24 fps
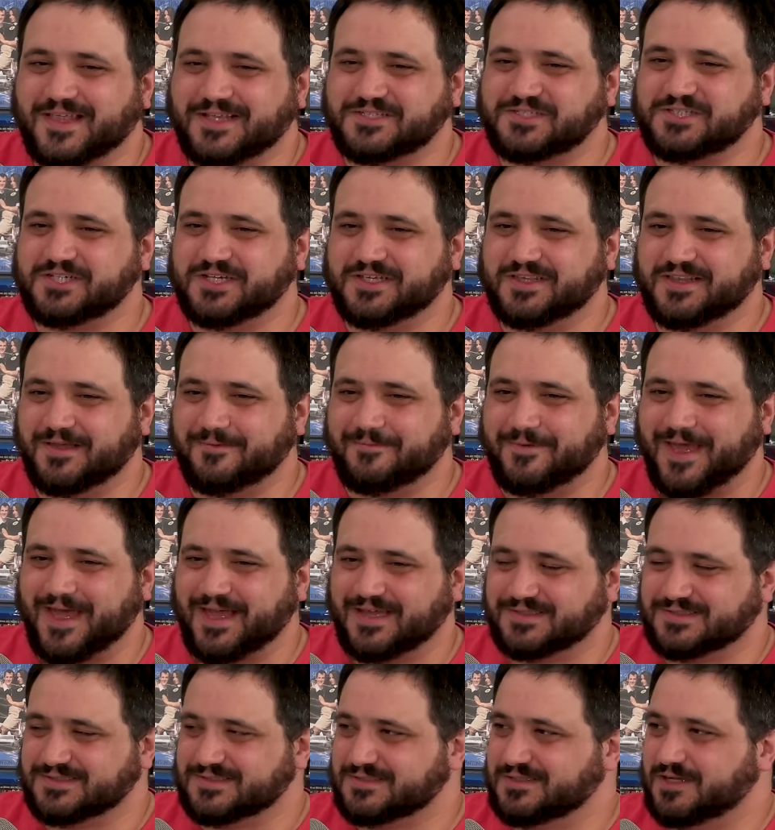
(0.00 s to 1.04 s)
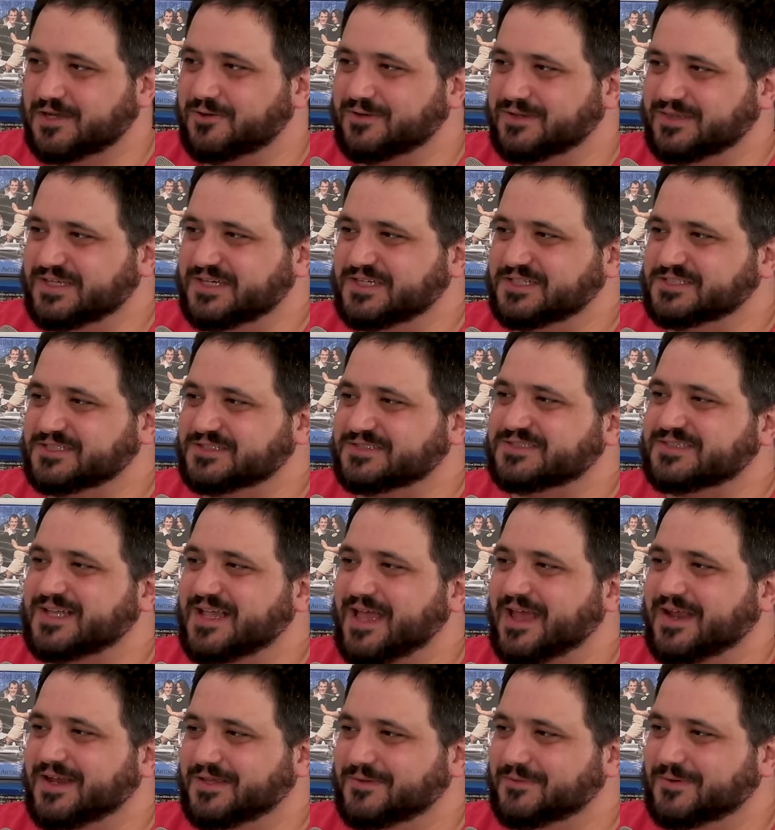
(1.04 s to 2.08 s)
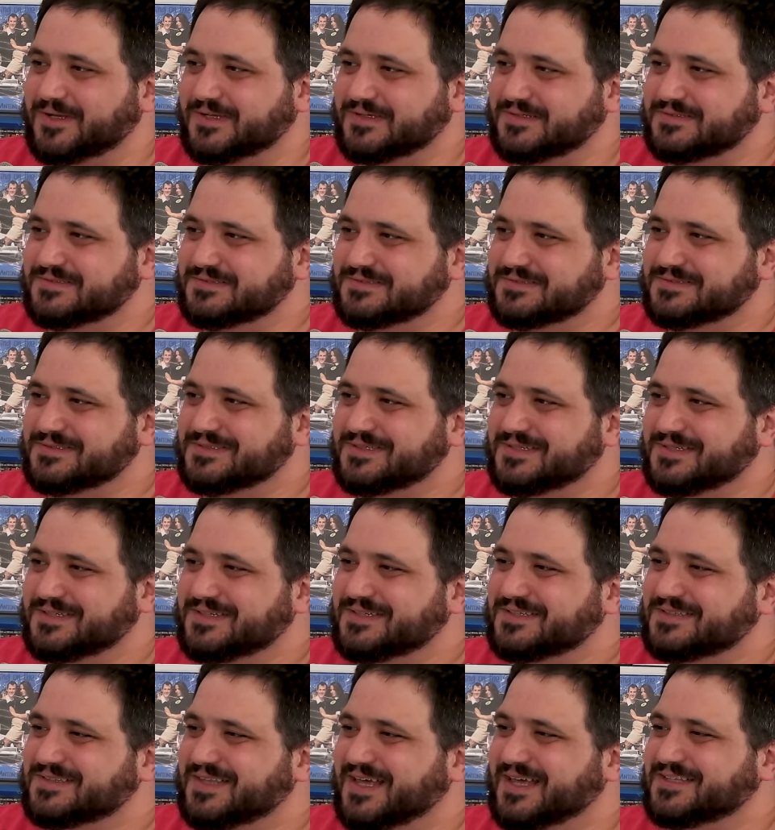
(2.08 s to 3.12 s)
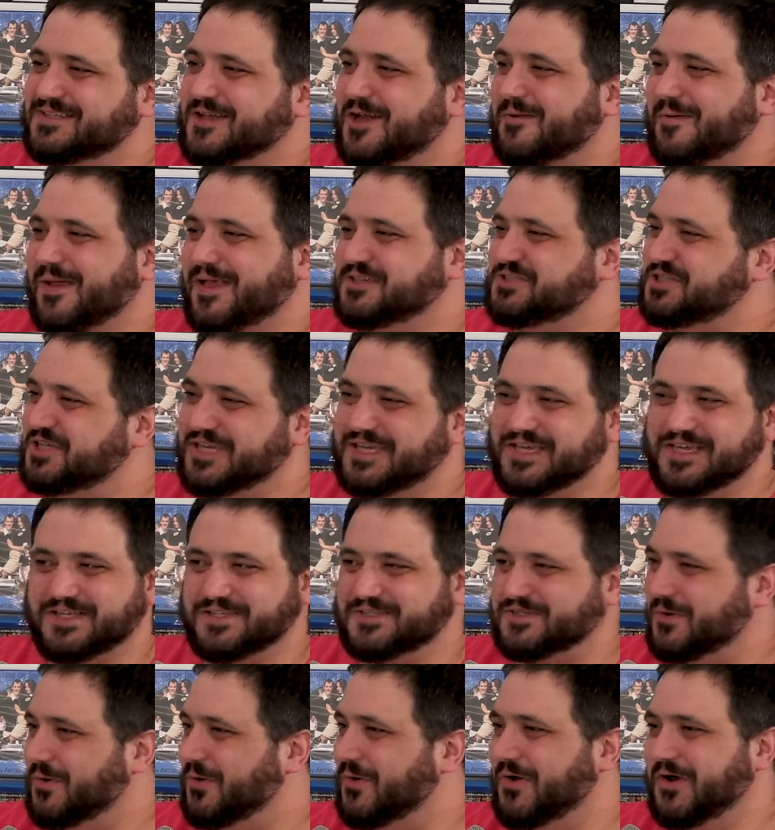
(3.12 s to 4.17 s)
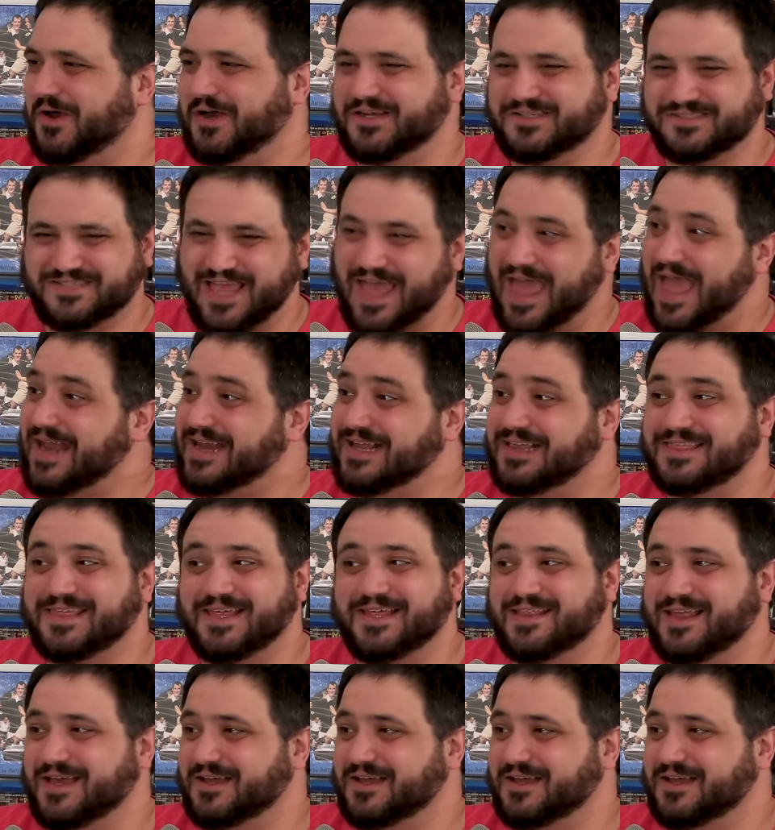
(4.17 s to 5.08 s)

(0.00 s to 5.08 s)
that Shelob has no allegiance to anyone. They talk about she eats orcs, anything